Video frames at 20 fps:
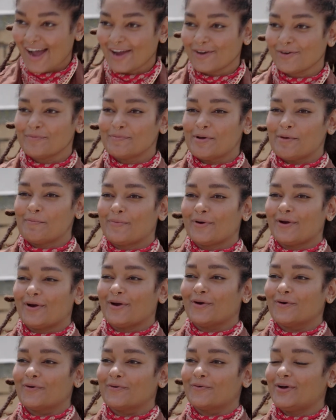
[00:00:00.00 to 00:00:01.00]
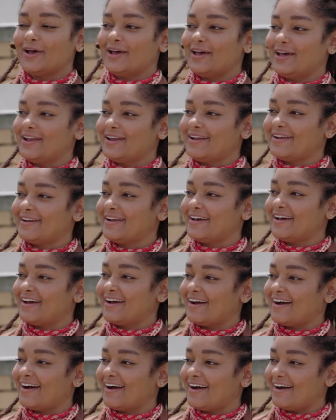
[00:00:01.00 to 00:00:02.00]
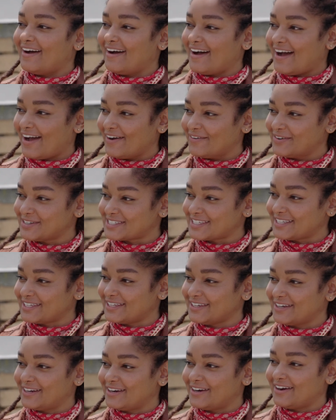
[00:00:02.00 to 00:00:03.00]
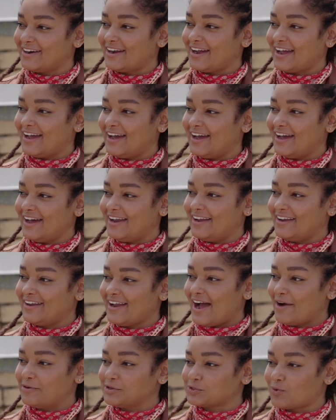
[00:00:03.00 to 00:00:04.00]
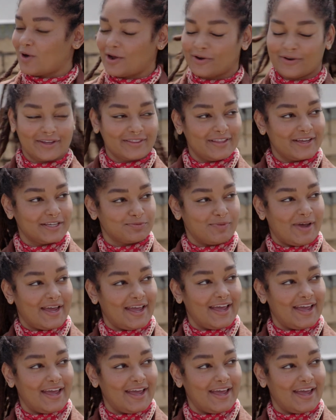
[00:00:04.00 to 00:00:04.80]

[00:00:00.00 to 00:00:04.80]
I remember when I was here and I was watering things by